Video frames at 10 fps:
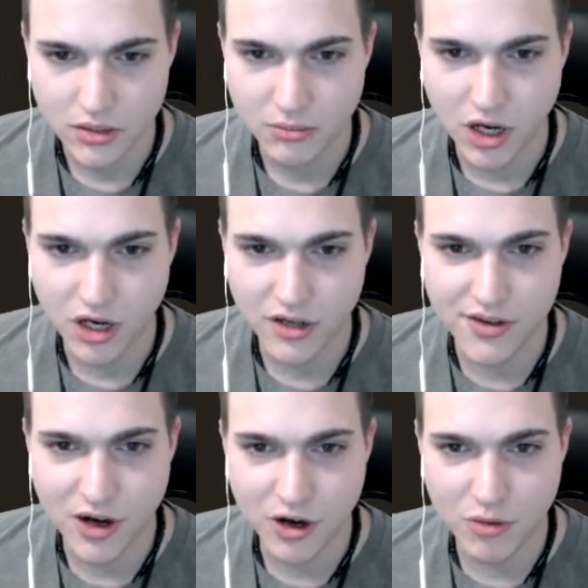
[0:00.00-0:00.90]
Mark
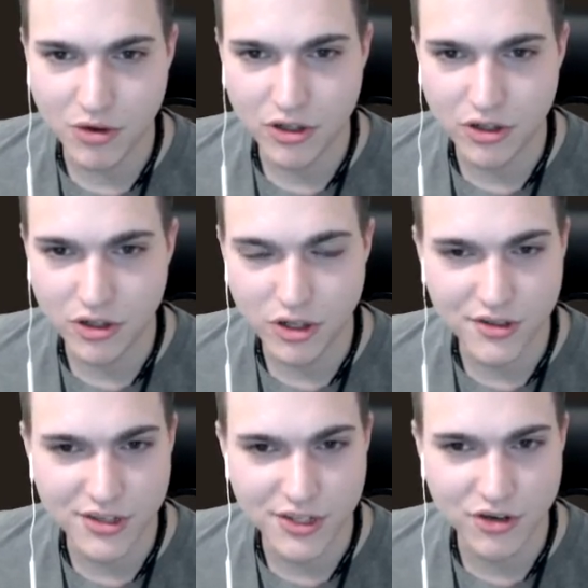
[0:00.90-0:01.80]
Zuckerberg
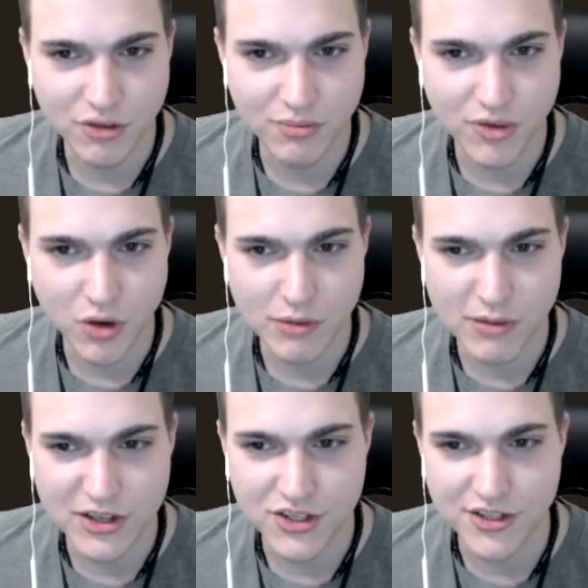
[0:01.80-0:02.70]
looks into crypto. We
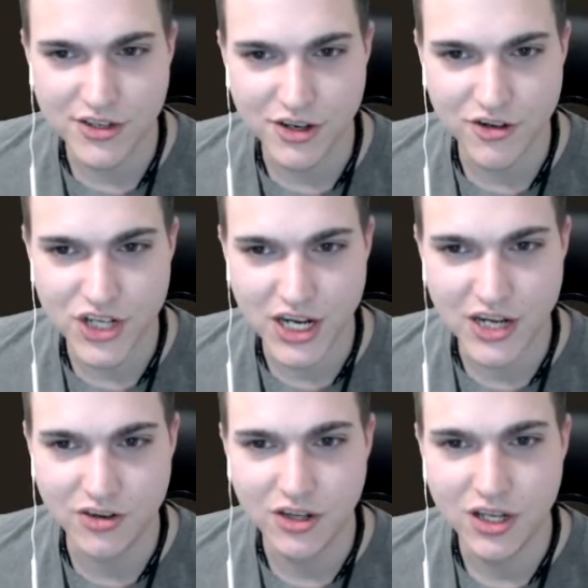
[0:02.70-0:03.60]
mentioned this on our
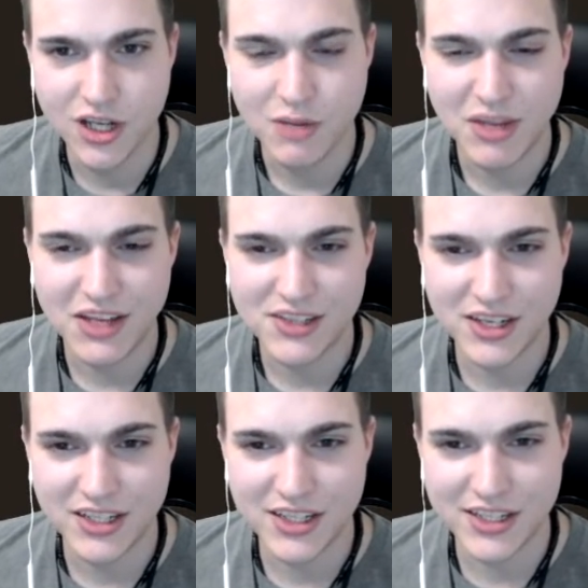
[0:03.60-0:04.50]
channel.
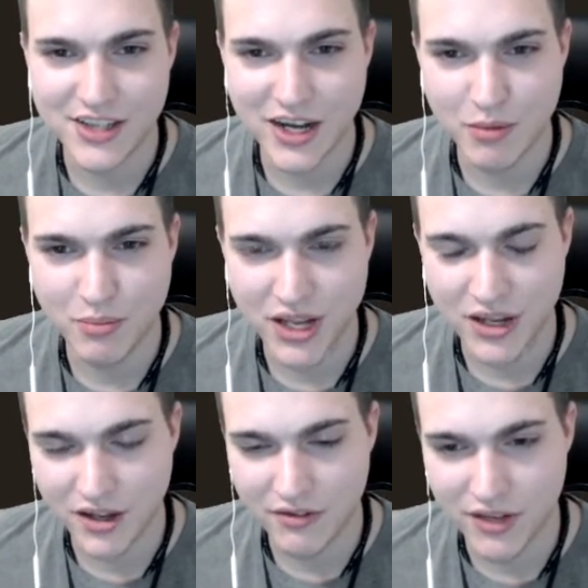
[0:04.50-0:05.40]
Basically, he said in
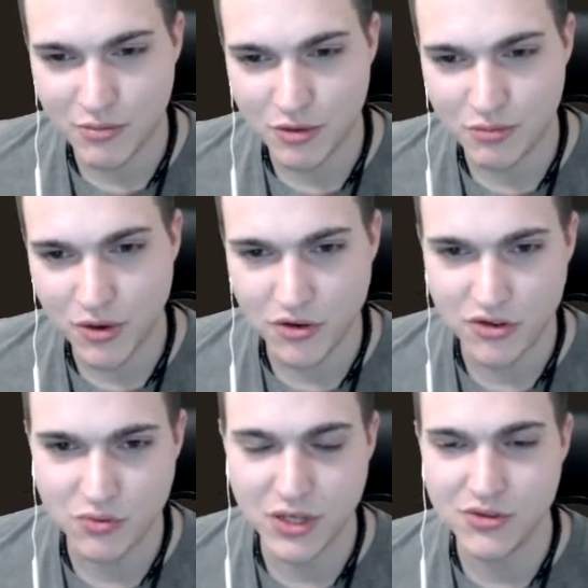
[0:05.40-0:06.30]
a Facebook
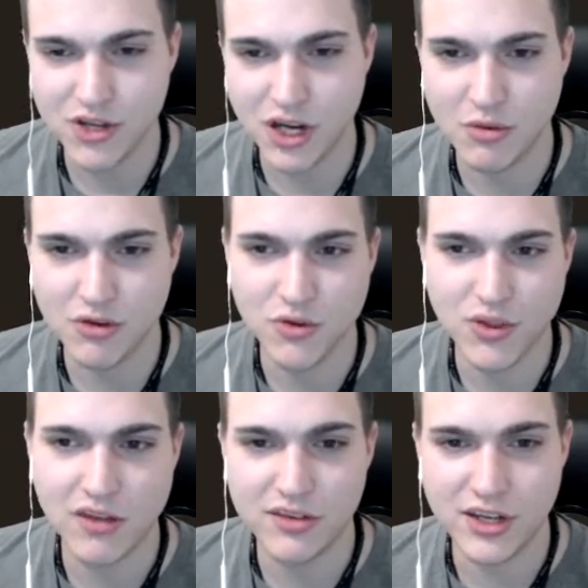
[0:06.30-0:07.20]
post when he was talking about
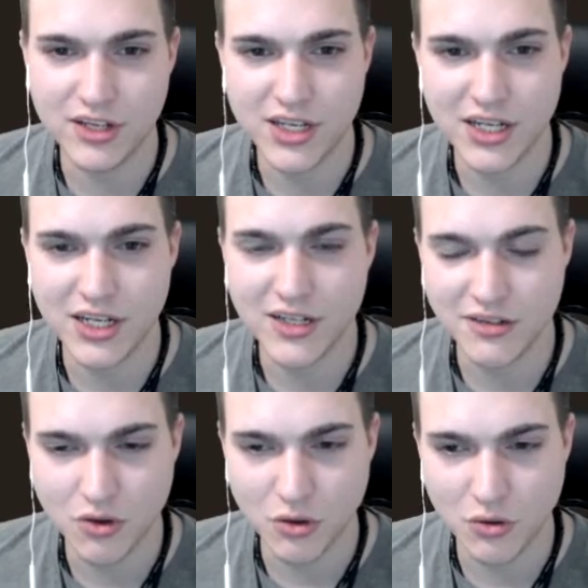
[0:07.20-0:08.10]
2018 and
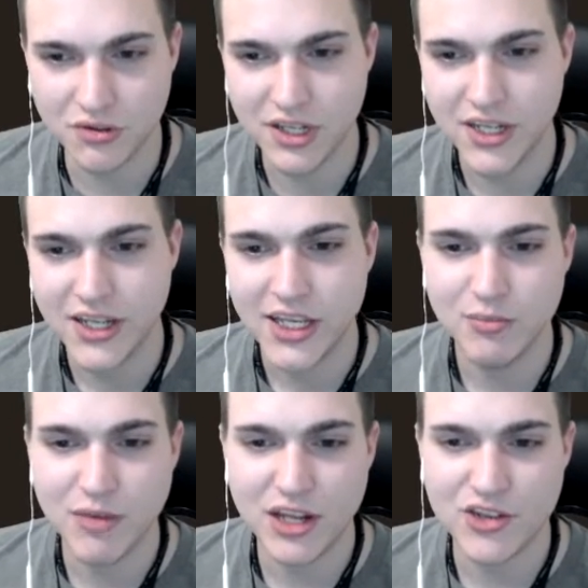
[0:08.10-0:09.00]
his goals, he
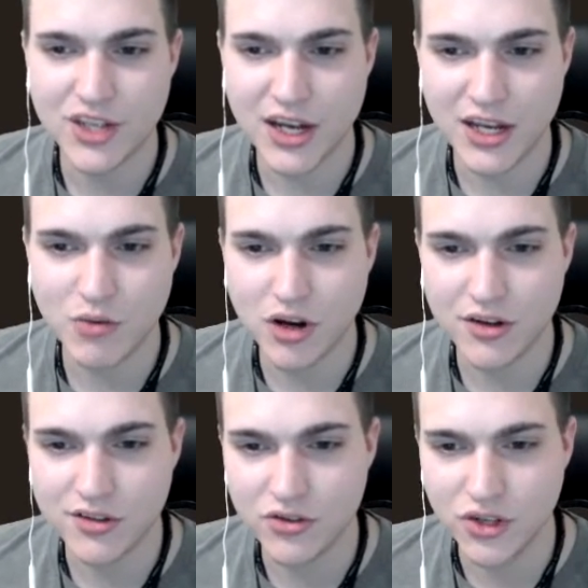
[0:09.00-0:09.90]
mentioned that he
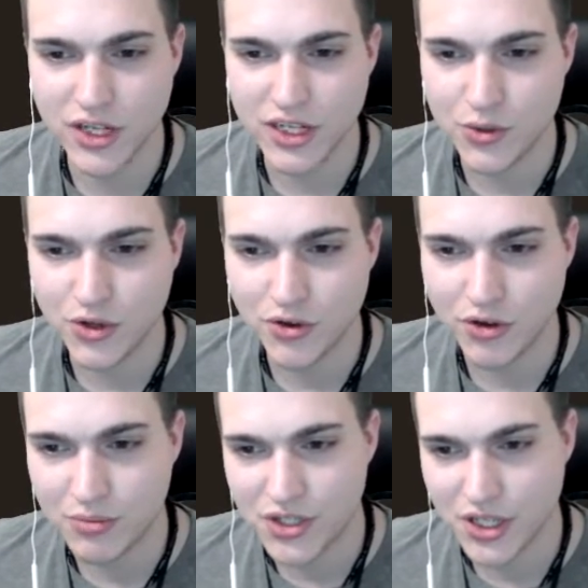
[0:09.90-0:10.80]
wants to look into
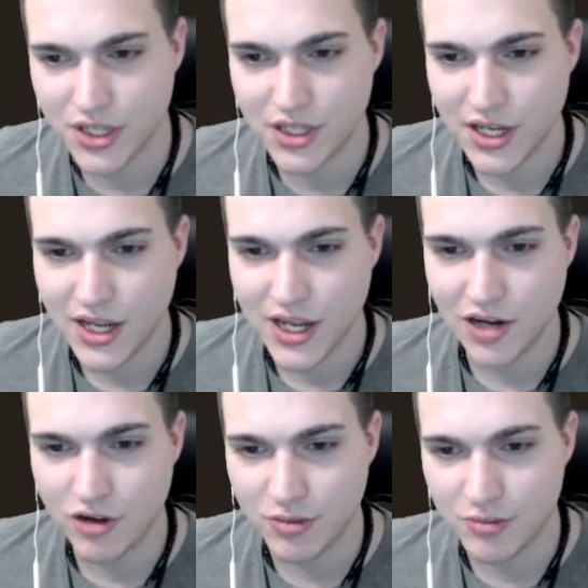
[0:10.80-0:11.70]
encryption
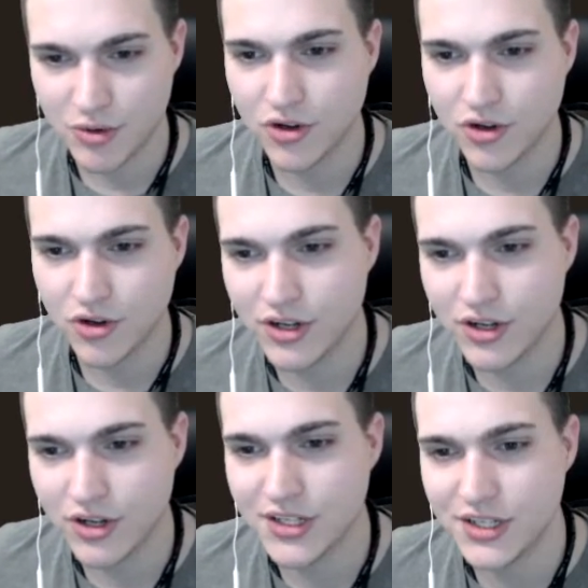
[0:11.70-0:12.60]
and
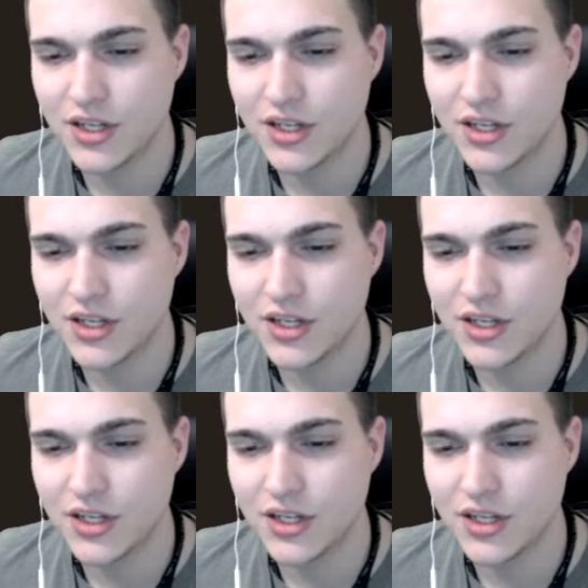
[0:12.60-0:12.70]
cryptocurrency